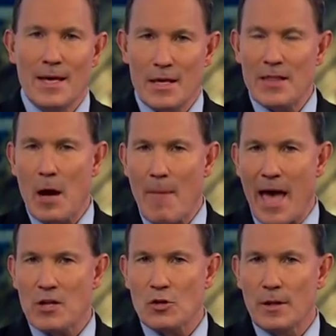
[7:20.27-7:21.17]
He's now
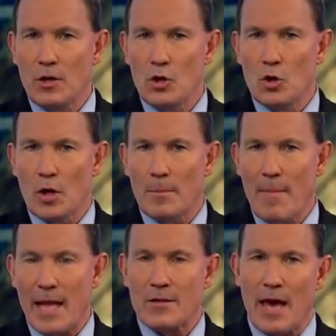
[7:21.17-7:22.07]
managing the New York
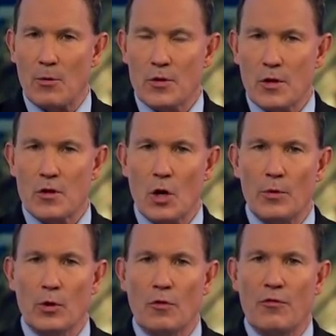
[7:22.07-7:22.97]
Mets. How is this
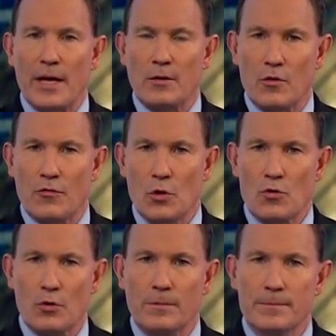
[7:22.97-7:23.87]
going to affect his
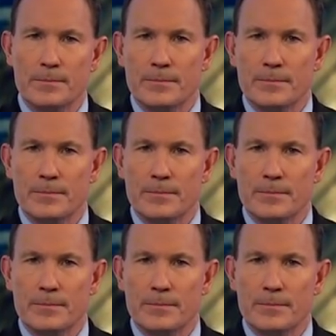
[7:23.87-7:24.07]
future?